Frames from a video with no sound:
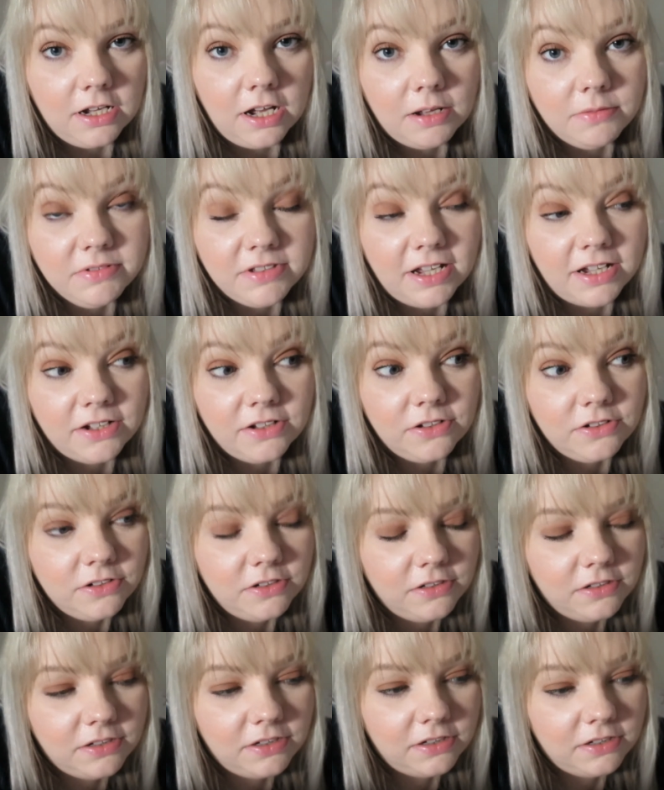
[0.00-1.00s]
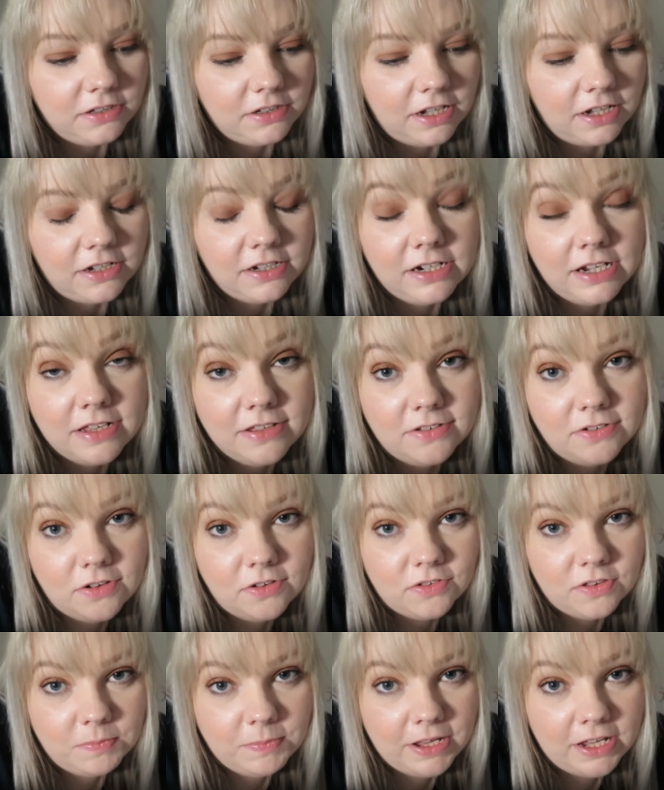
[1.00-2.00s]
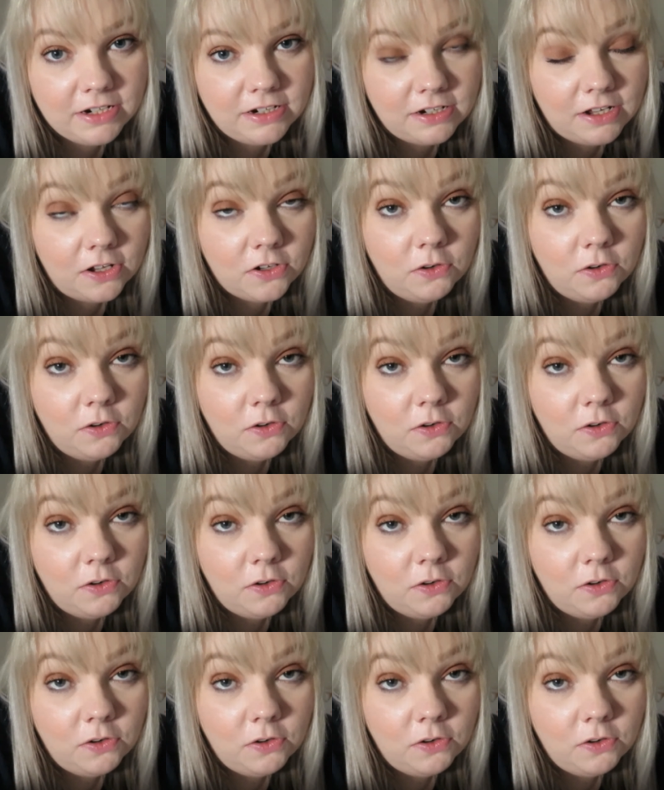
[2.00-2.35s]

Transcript: I'm tired. I could easily go to bed.